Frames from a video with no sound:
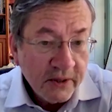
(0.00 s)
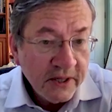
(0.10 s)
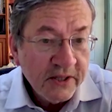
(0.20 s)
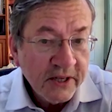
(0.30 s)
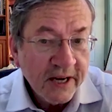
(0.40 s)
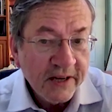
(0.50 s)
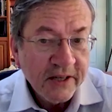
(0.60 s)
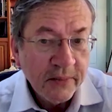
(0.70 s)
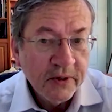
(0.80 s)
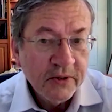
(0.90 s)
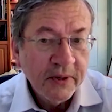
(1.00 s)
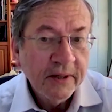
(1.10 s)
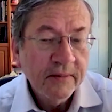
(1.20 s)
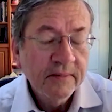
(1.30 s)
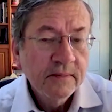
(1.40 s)
the strategic concept was
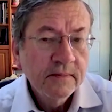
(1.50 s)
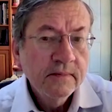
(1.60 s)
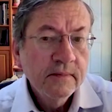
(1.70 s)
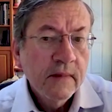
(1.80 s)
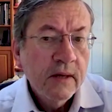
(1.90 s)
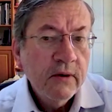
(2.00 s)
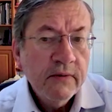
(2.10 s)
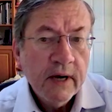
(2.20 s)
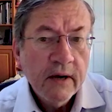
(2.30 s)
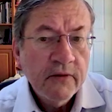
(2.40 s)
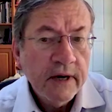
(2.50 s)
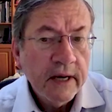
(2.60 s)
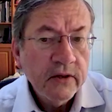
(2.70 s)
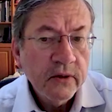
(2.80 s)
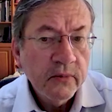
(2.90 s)
written. We've had
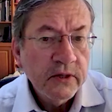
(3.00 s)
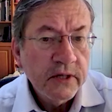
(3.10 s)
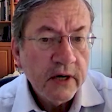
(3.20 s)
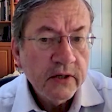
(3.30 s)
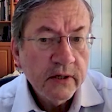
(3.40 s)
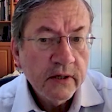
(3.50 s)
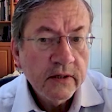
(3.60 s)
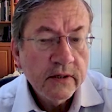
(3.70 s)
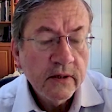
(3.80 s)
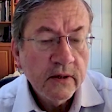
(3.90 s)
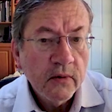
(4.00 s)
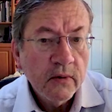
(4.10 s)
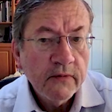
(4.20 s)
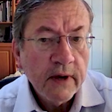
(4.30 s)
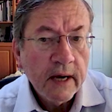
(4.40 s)
financial recessions,
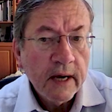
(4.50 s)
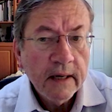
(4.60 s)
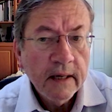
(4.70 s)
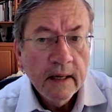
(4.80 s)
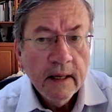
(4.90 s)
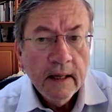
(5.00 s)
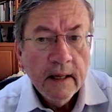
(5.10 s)
we've had